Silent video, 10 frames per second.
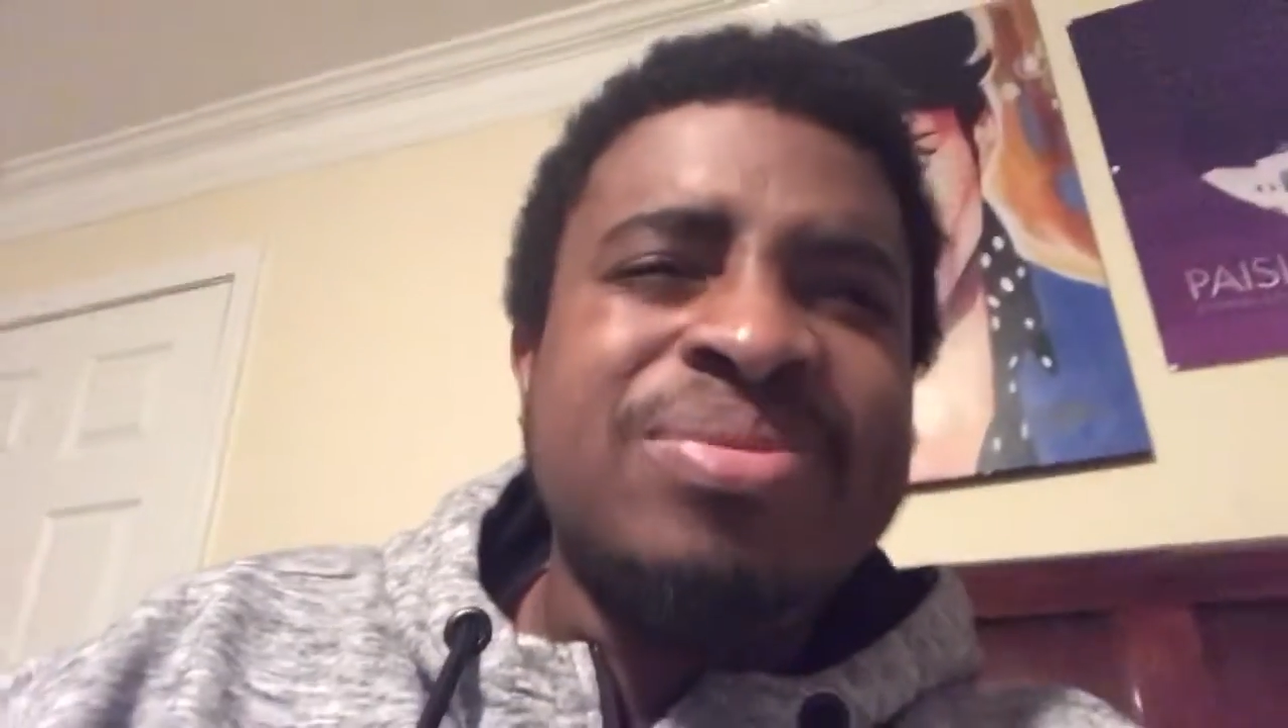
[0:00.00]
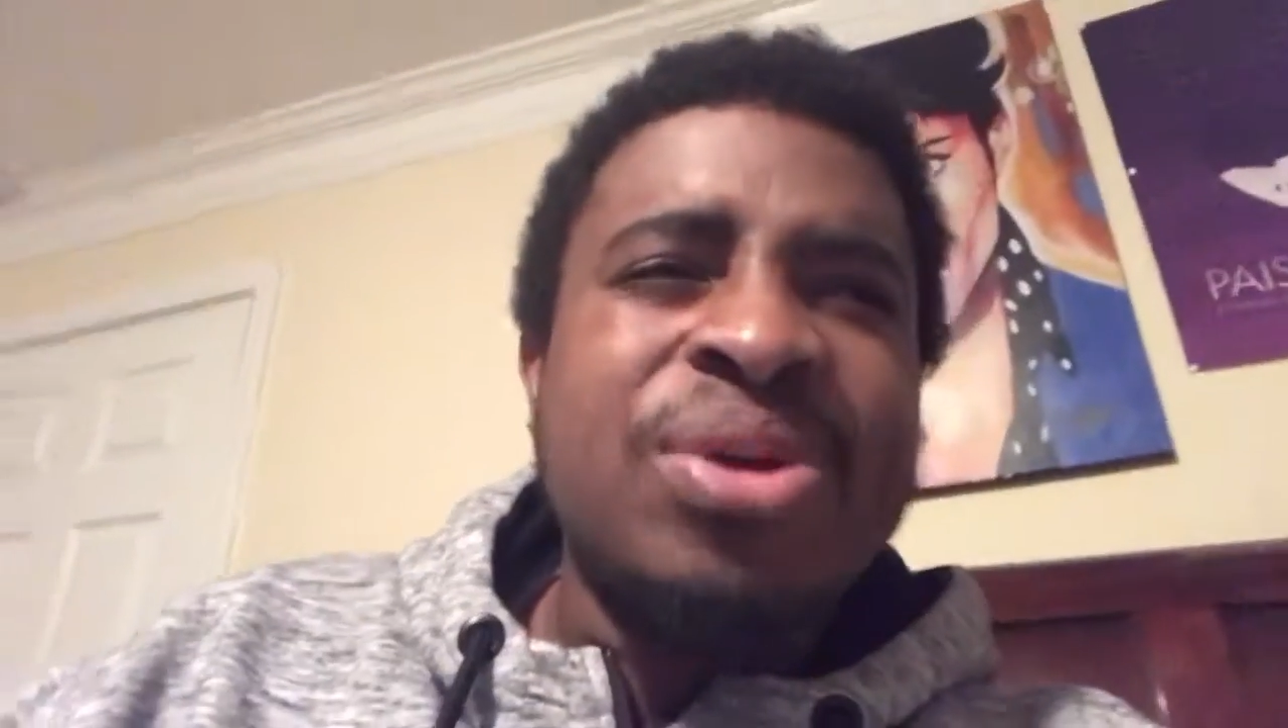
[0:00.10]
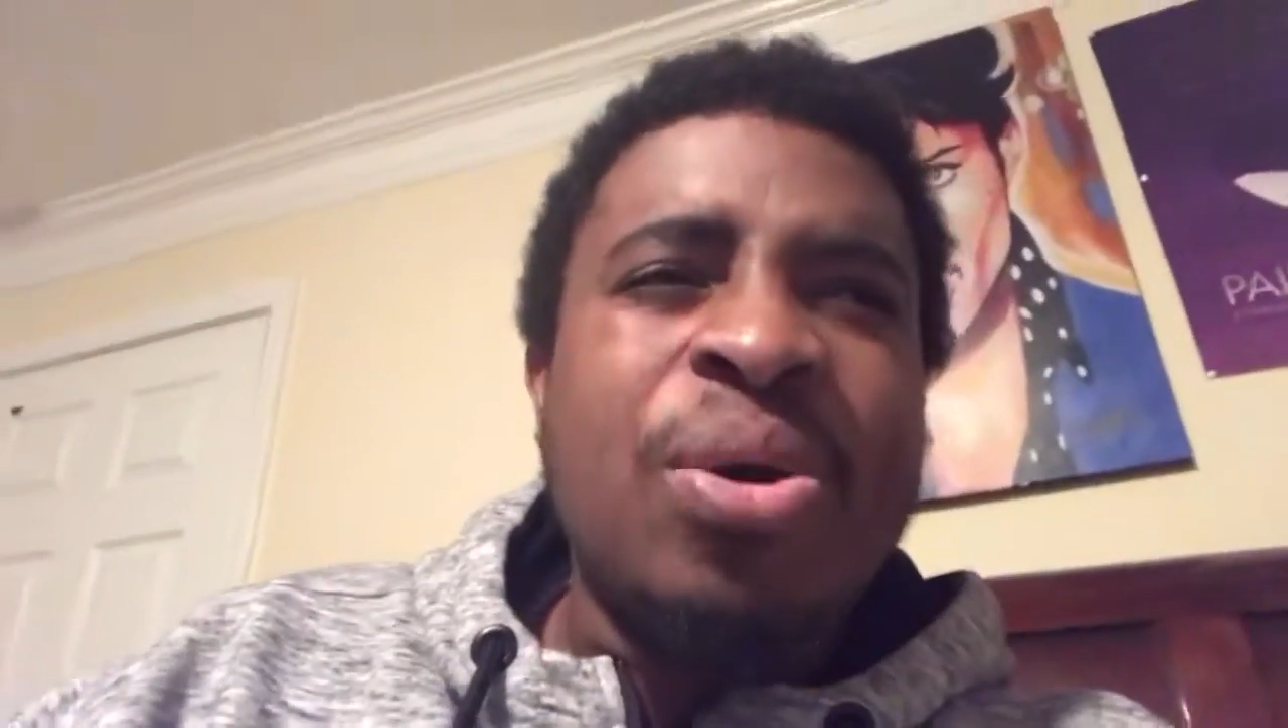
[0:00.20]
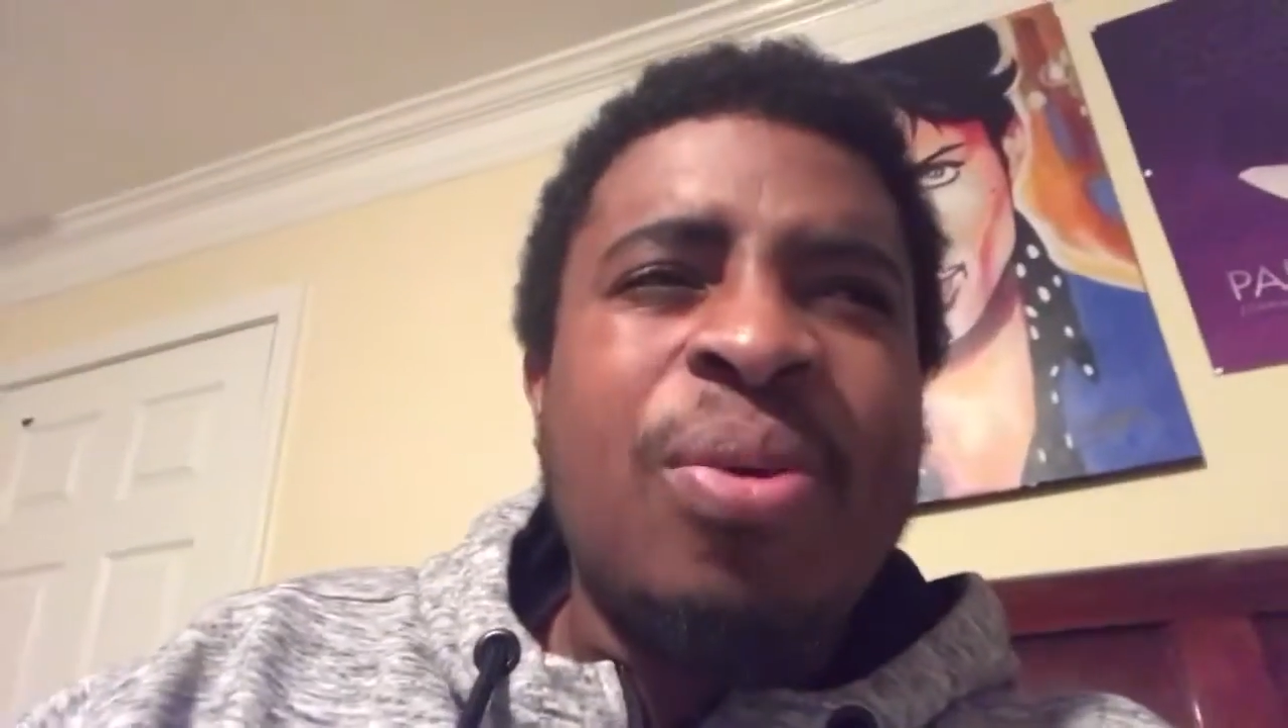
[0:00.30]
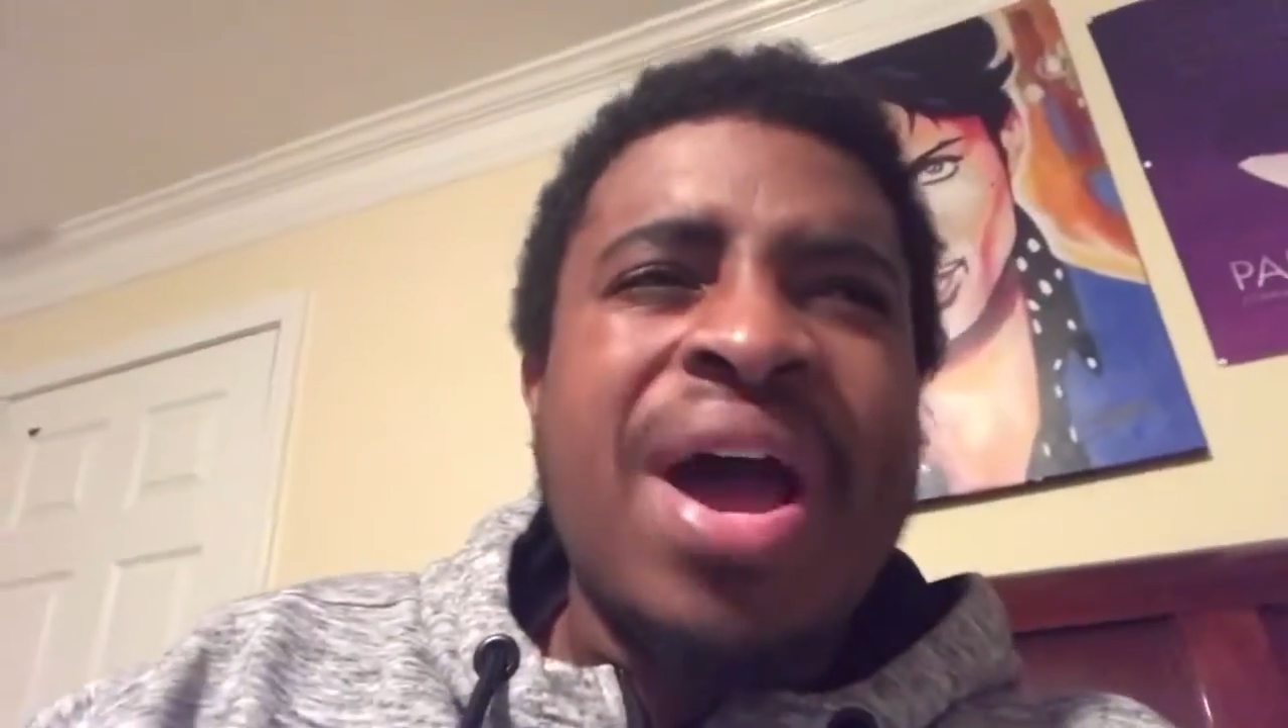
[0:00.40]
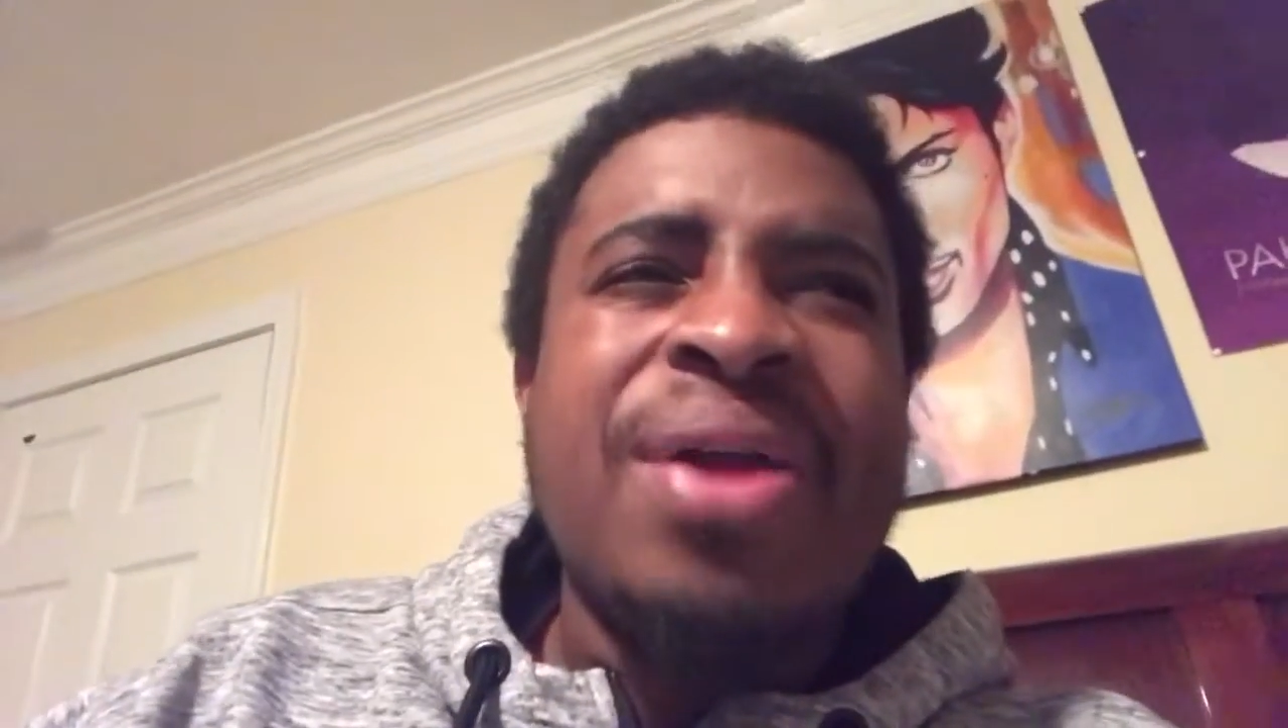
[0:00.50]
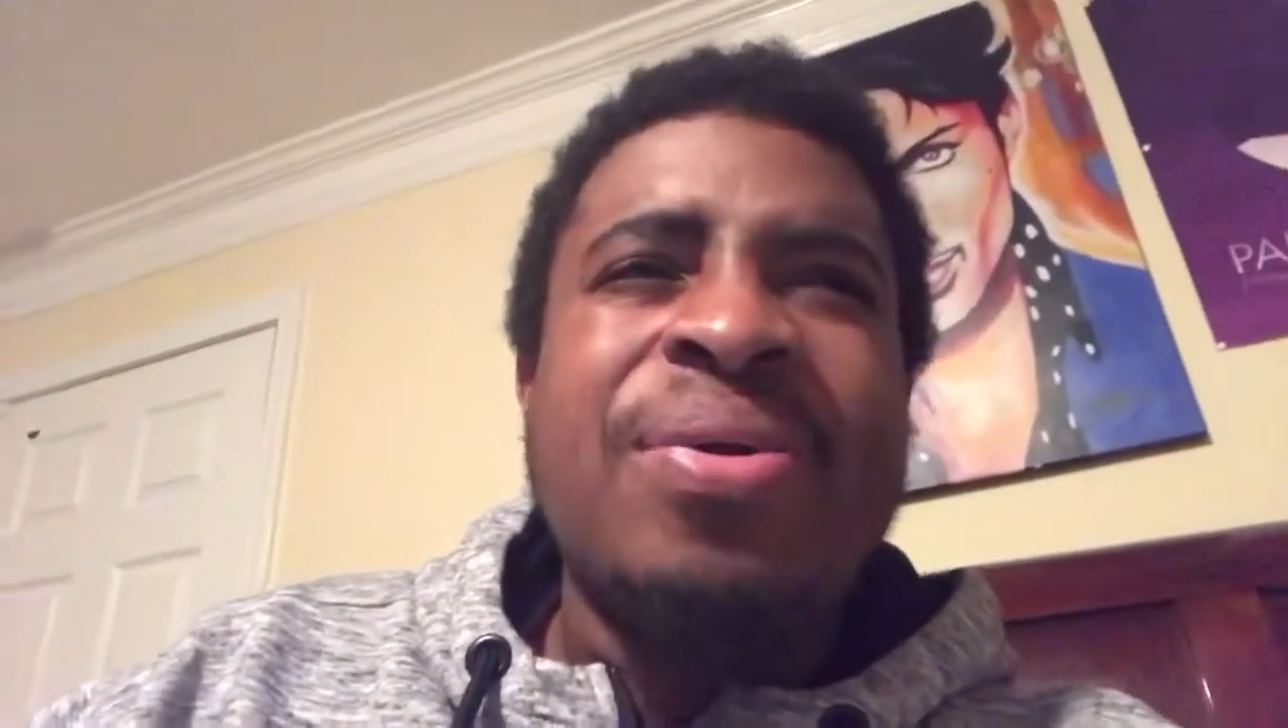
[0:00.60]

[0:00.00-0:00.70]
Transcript: know why